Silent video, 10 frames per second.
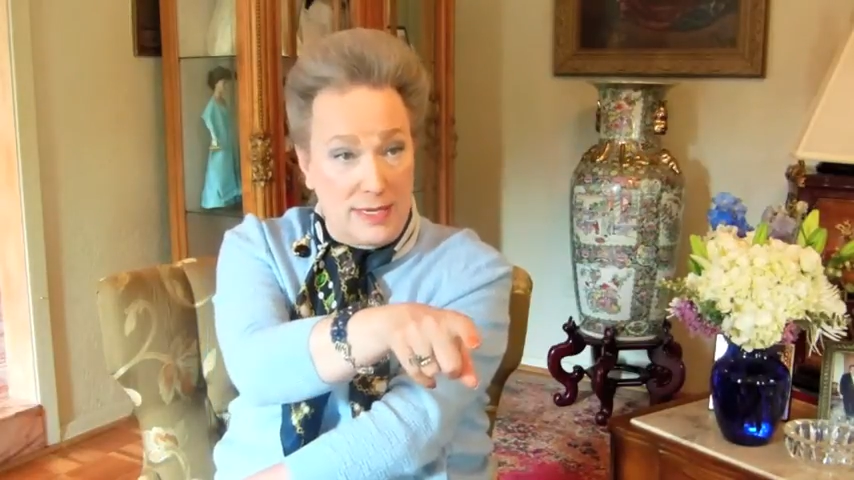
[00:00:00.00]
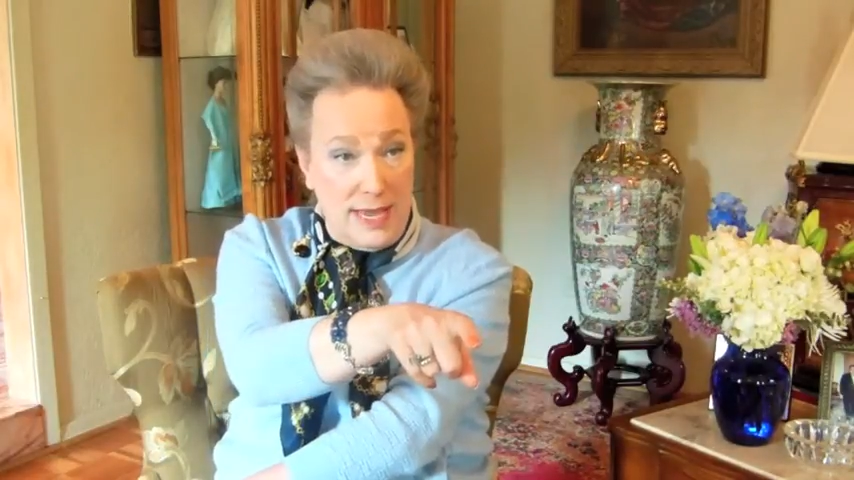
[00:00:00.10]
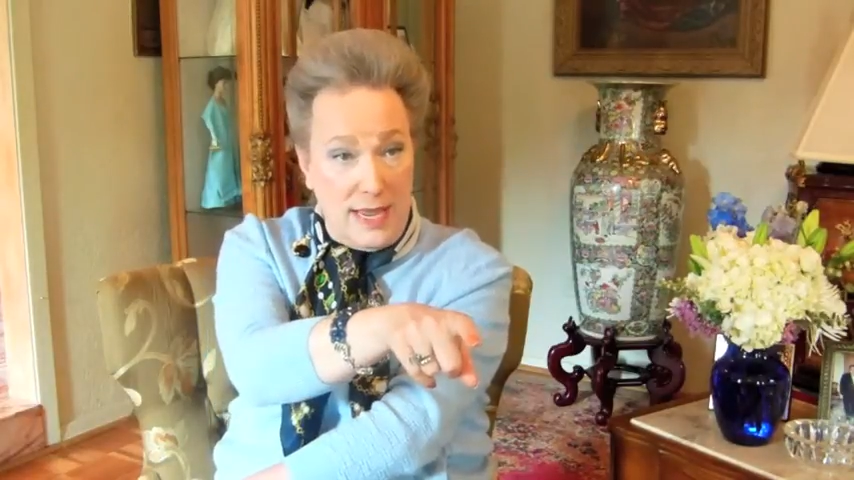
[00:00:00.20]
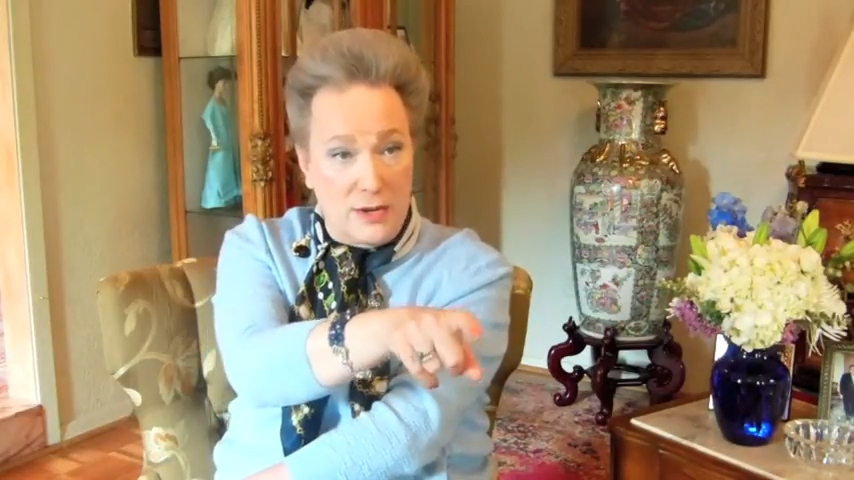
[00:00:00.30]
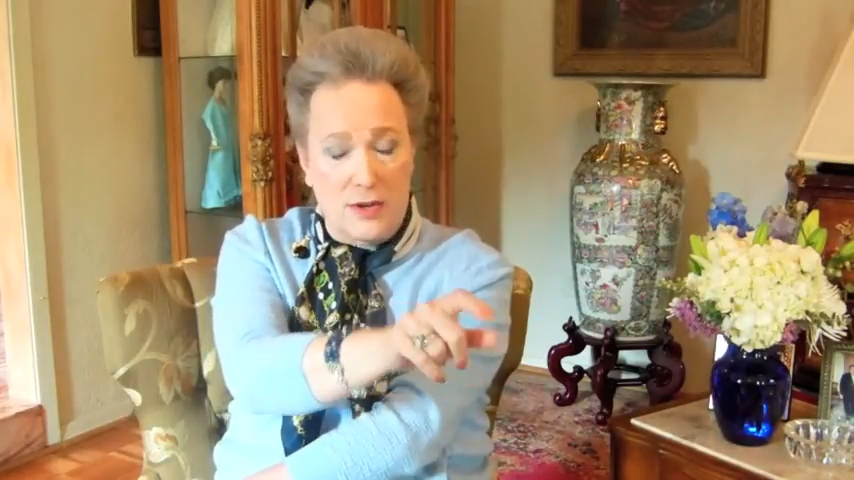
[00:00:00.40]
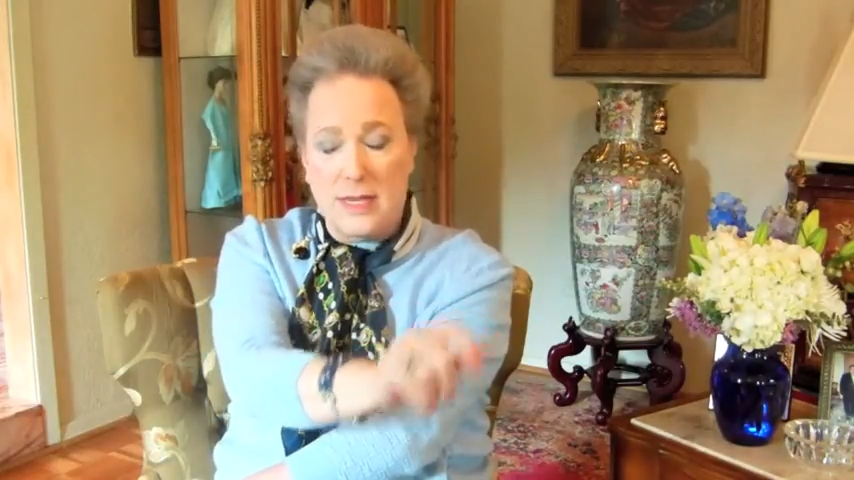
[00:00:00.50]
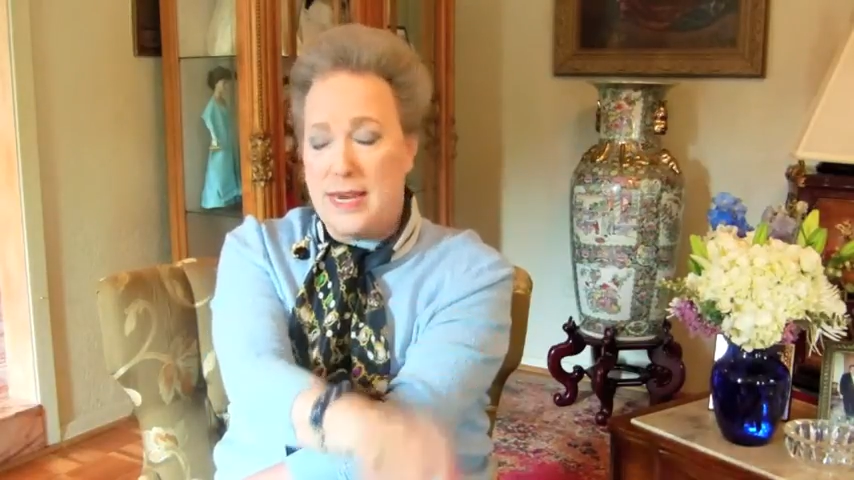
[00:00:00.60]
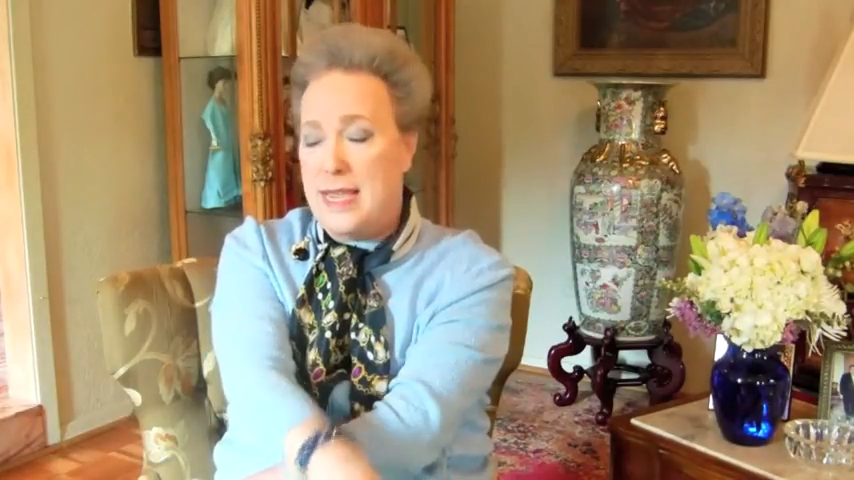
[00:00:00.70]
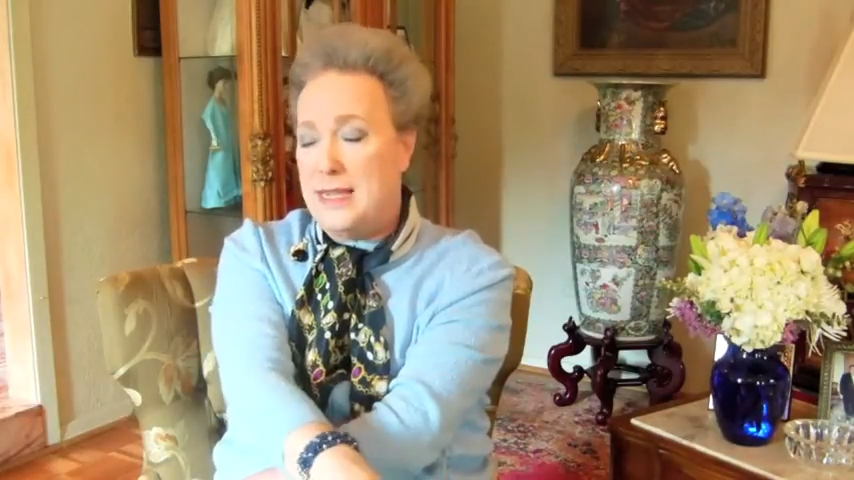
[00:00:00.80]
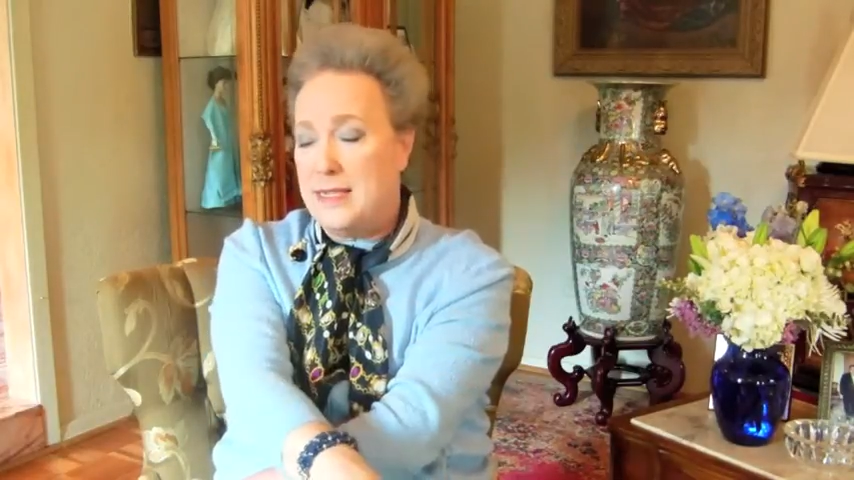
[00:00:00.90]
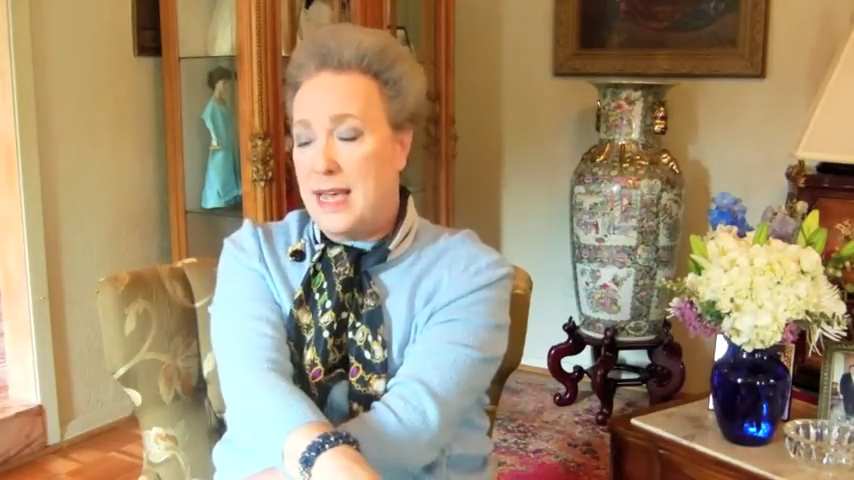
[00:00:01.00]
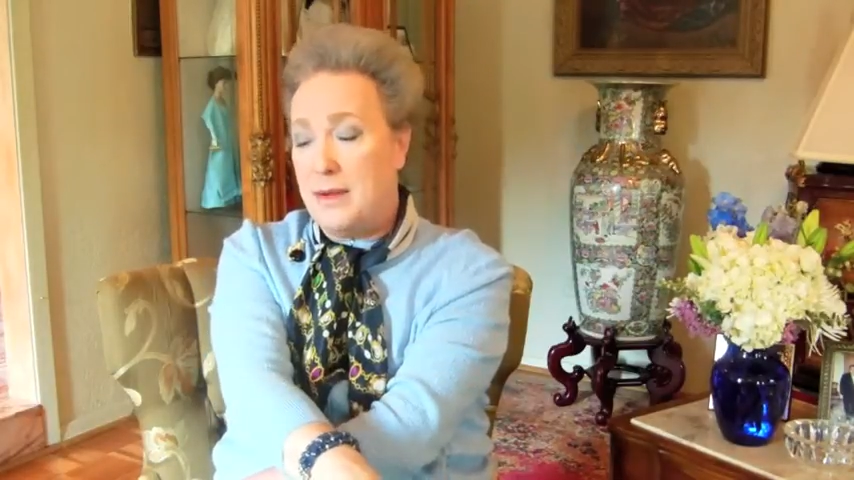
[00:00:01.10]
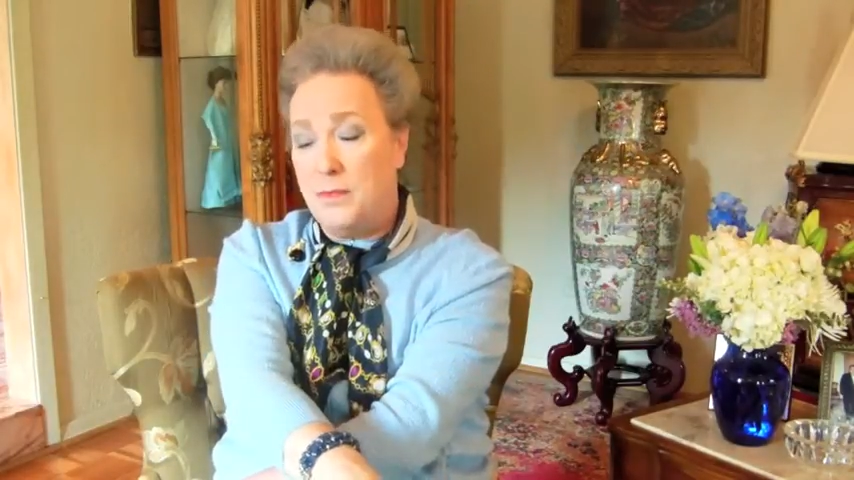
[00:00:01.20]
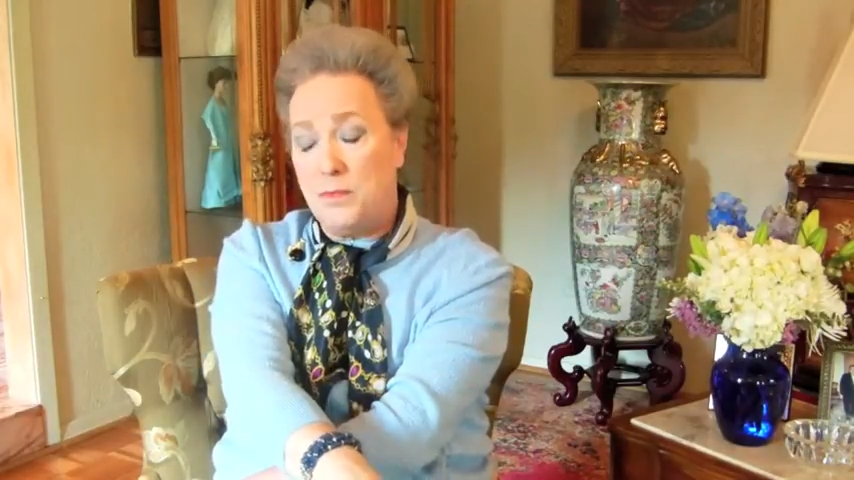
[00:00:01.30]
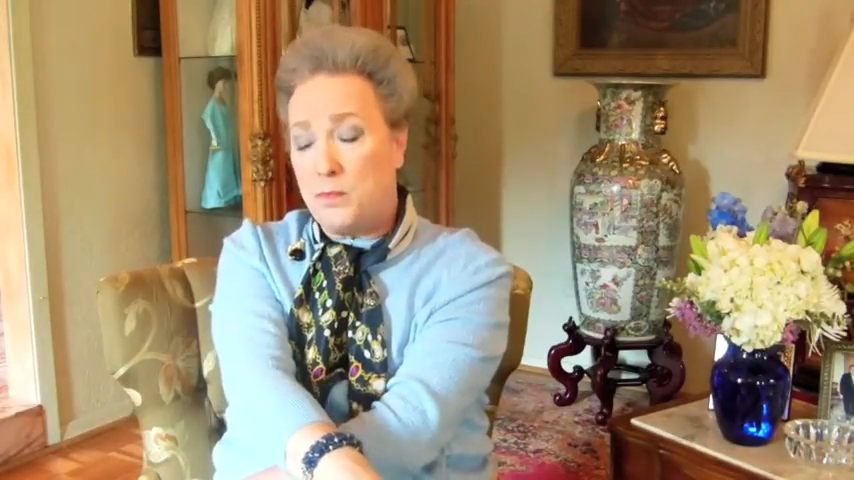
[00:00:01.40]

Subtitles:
Sanders, and he said,